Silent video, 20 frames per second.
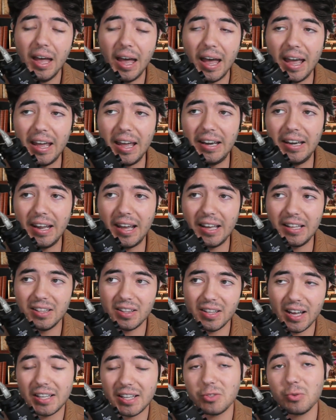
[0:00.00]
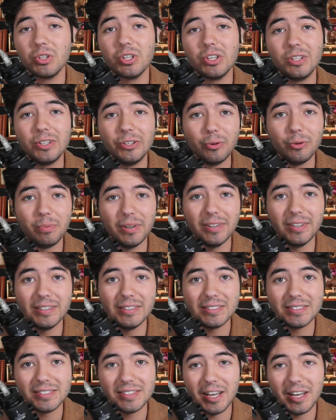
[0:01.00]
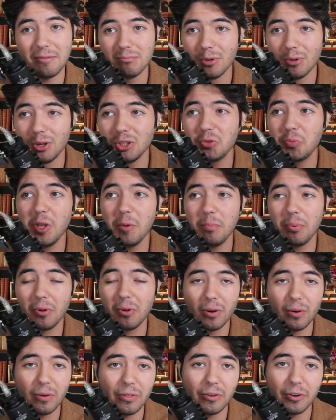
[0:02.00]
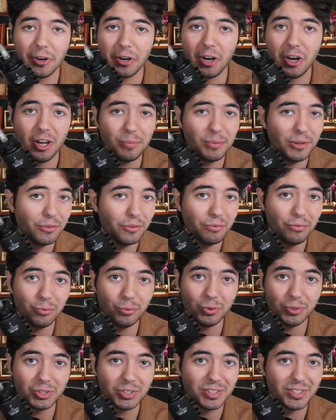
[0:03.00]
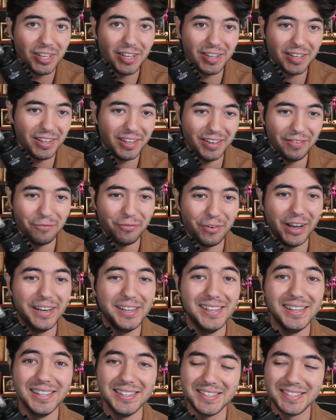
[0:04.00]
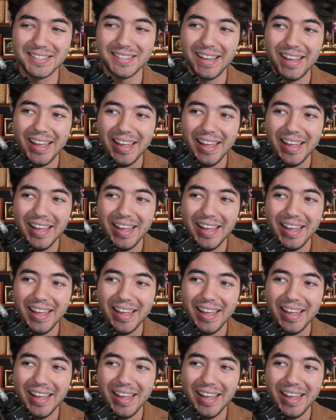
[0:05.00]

And that's what the clear pill is, that most people are either con men or fools in finance.